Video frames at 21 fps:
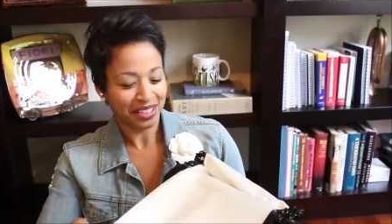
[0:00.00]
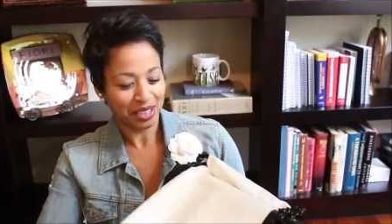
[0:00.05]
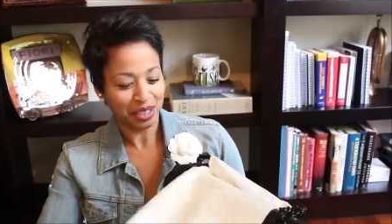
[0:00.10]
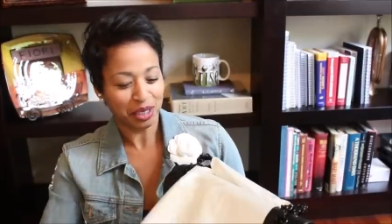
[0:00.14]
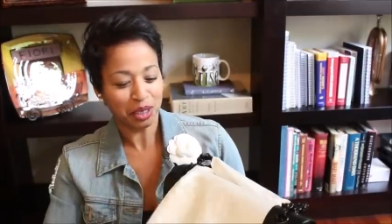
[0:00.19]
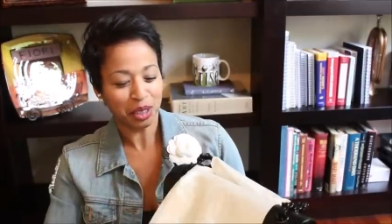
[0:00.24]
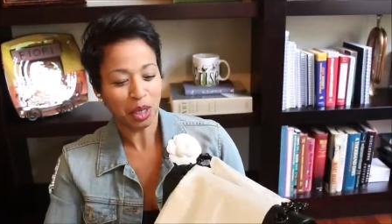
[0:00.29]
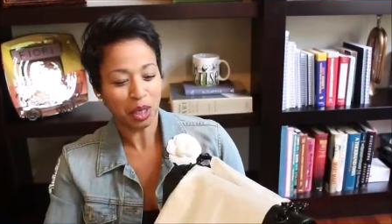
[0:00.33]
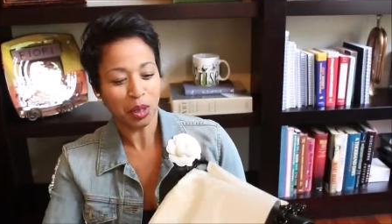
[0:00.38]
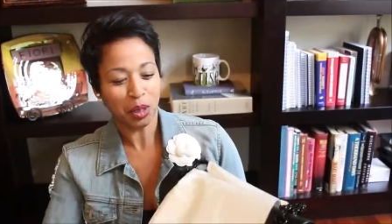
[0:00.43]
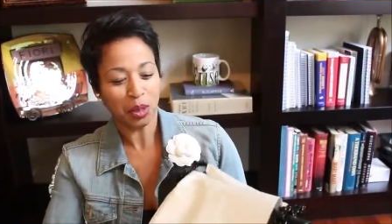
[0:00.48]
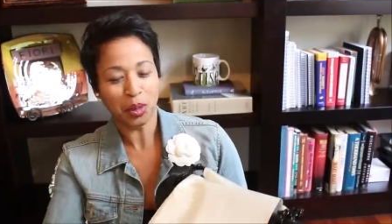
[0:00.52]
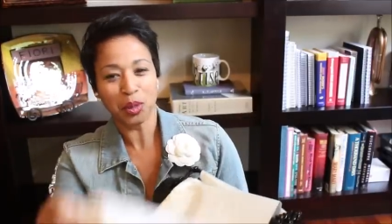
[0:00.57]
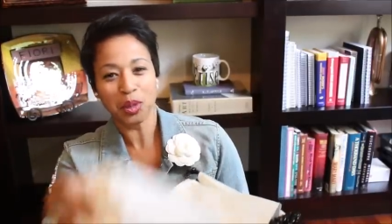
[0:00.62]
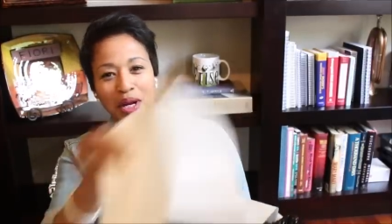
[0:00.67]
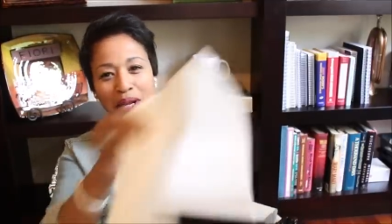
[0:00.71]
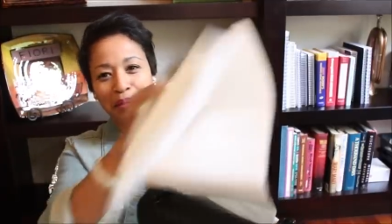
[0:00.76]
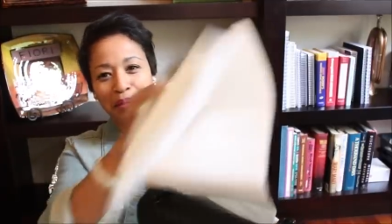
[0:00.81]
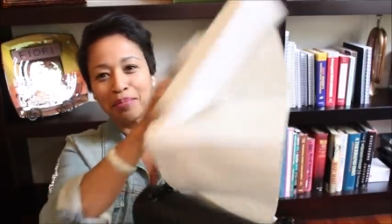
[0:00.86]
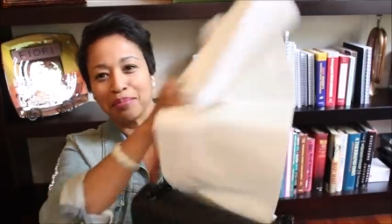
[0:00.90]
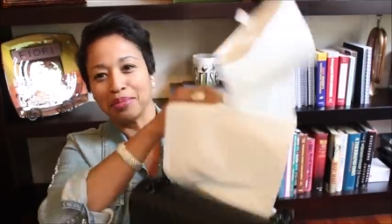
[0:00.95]
So
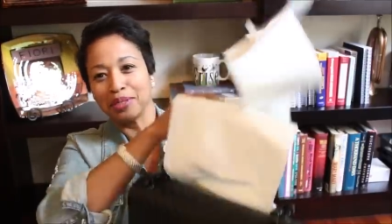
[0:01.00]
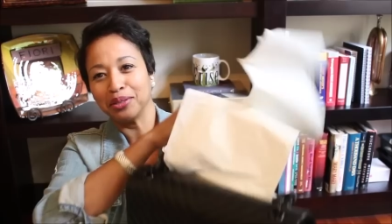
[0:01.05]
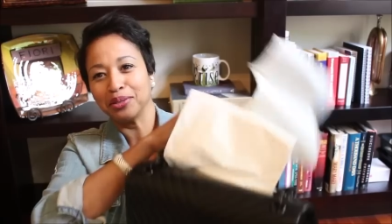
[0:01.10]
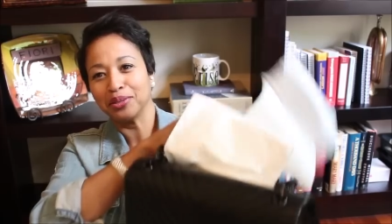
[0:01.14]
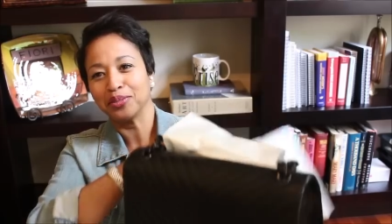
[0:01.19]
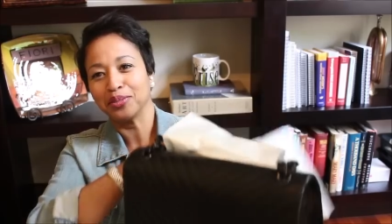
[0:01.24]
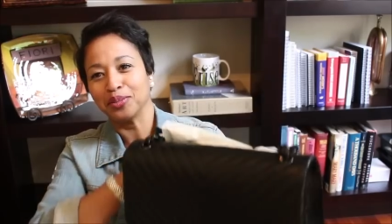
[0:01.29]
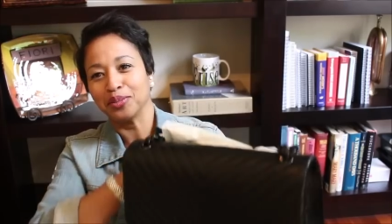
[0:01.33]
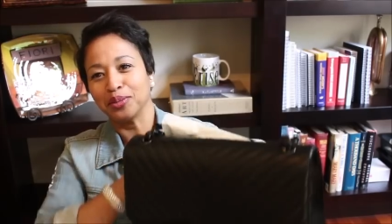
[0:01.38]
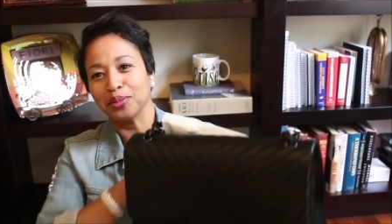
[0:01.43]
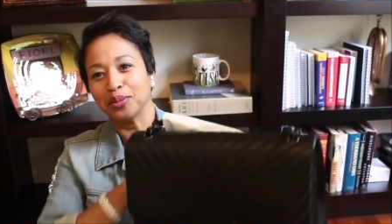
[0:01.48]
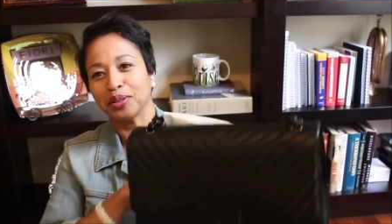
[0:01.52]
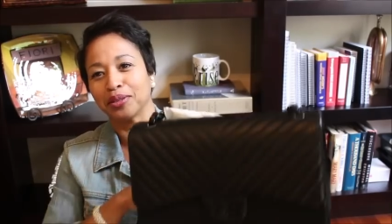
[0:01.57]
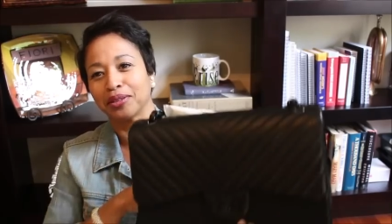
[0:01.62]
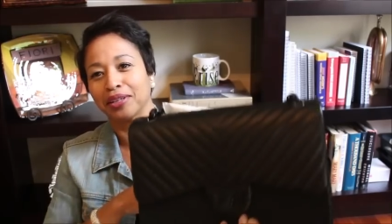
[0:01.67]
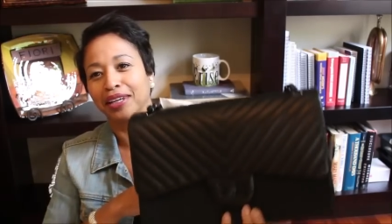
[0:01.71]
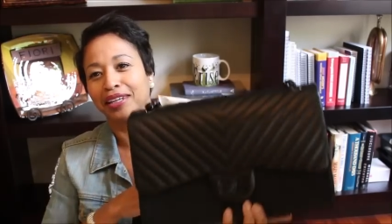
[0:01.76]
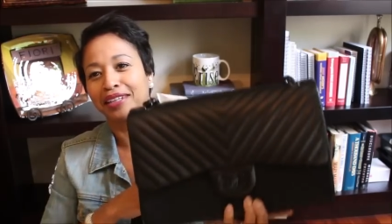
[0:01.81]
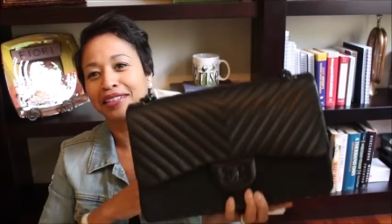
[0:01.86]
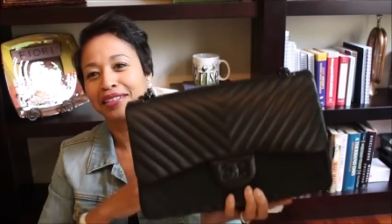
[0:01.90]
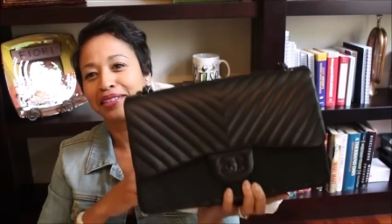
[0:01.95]
beautiful.
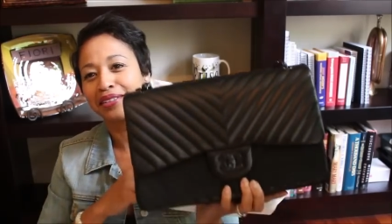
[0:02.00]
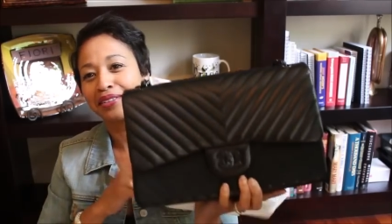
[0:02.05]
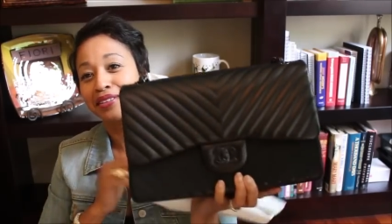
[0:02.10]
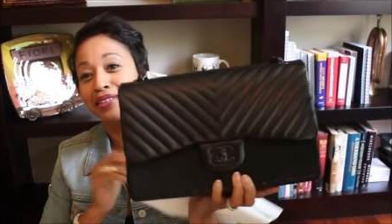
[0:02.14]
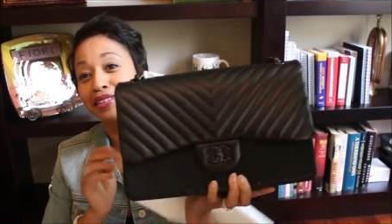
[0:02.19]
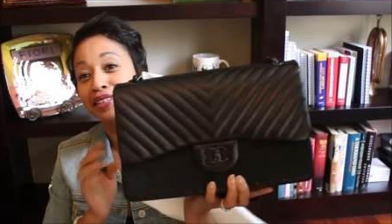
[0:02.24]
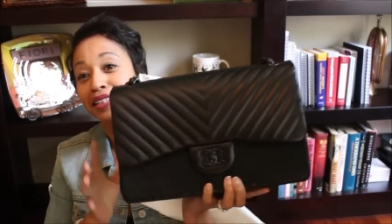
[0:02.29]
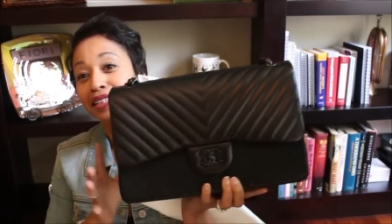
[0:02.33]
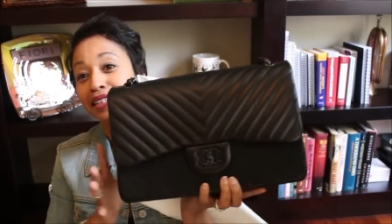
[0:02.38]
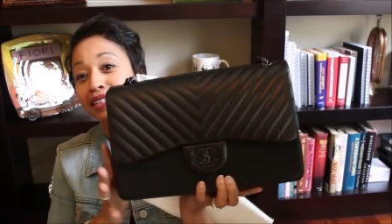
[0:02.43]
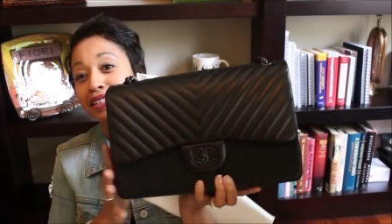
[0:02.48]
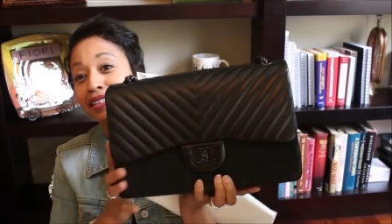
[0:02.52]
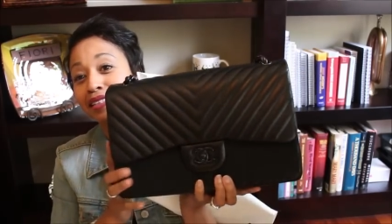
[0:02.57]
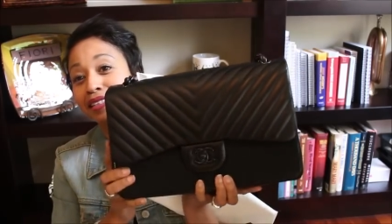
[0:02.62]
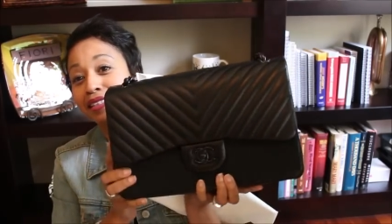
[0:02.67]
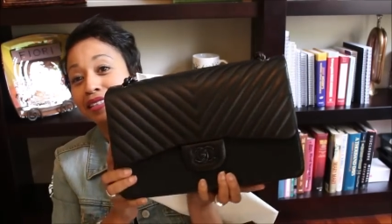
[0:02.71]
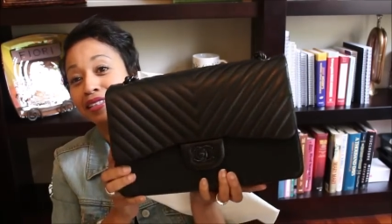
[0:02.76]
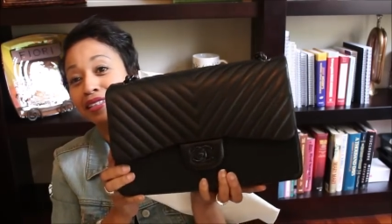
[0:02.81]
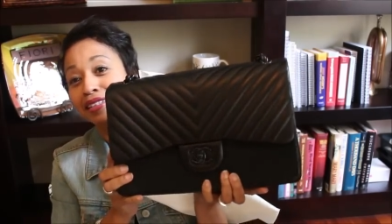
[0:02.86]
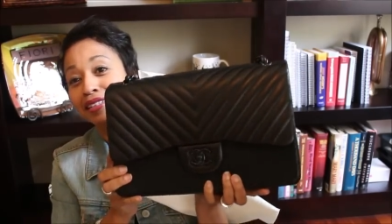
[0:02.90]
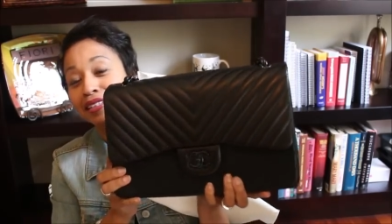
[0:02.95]
Okay, so
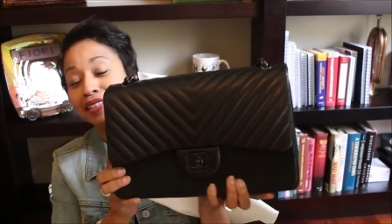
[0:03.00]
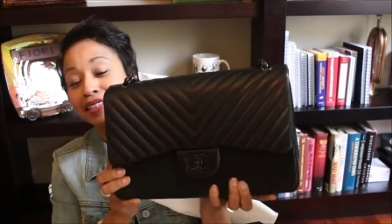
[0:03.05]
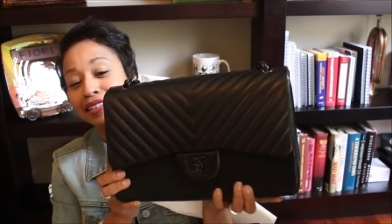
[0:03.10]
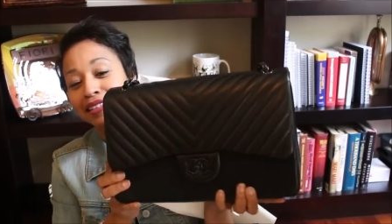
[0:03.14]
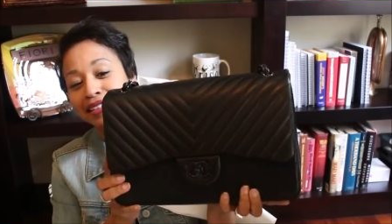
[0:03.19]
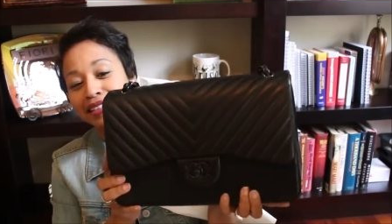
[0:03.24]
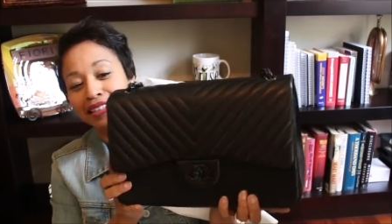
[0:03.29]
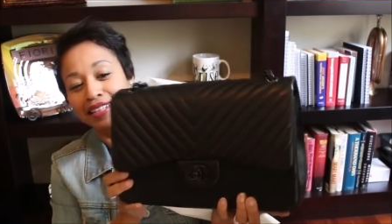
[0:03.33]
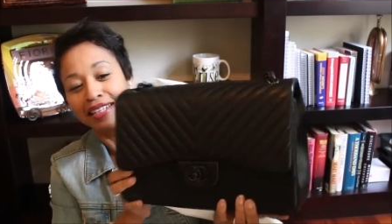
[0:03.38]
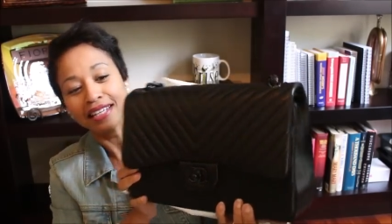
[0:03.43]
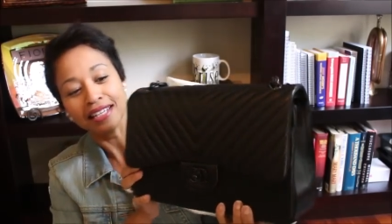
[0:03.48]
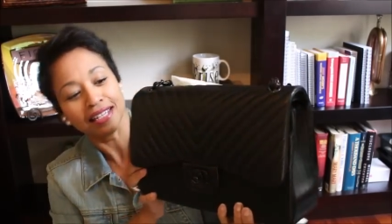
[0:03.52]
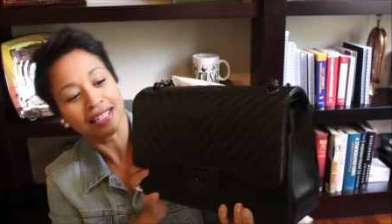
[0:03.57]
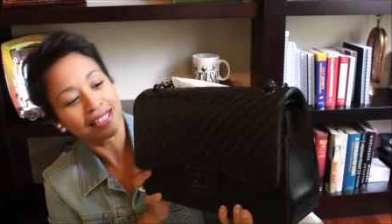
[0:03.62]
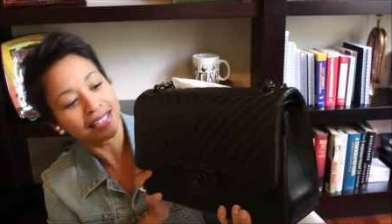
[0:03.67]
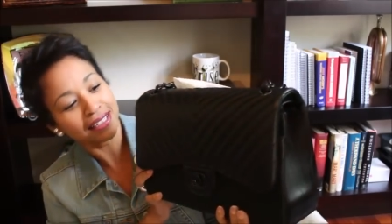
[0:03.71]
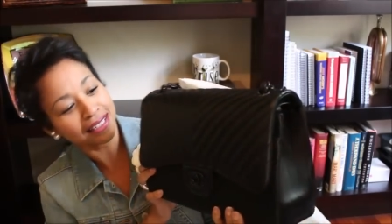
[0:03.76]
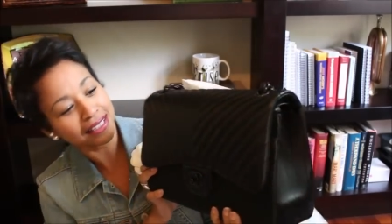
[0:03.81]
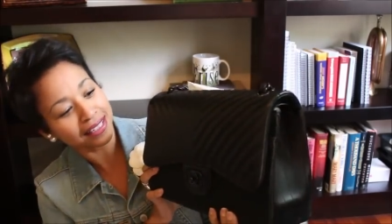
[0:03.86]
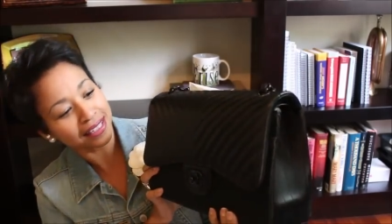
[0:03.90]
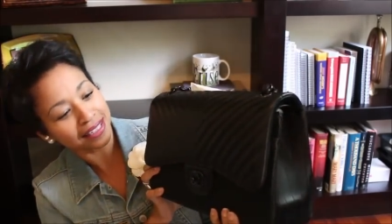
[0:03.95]
this
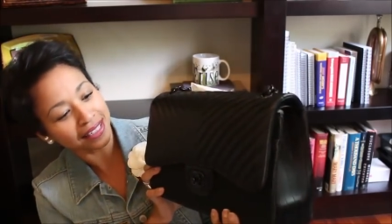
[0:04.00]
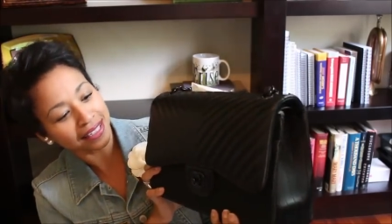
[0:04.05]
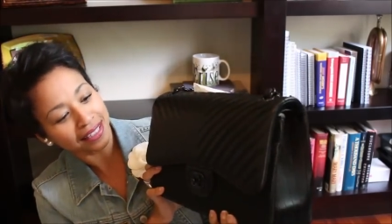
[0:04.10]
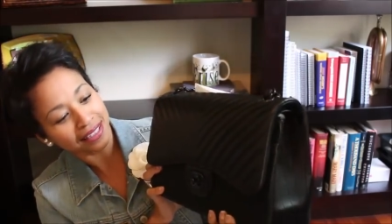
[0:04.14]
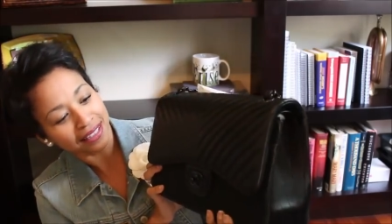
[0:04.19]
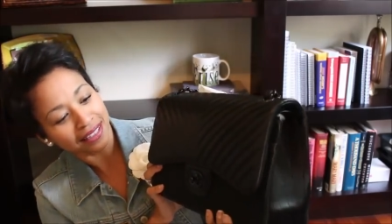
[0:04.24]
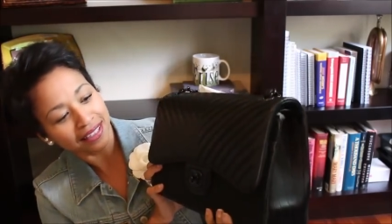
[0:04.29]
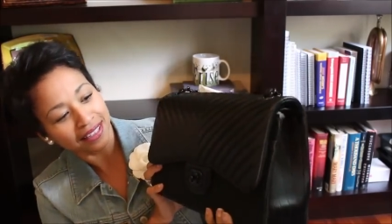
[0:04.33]
is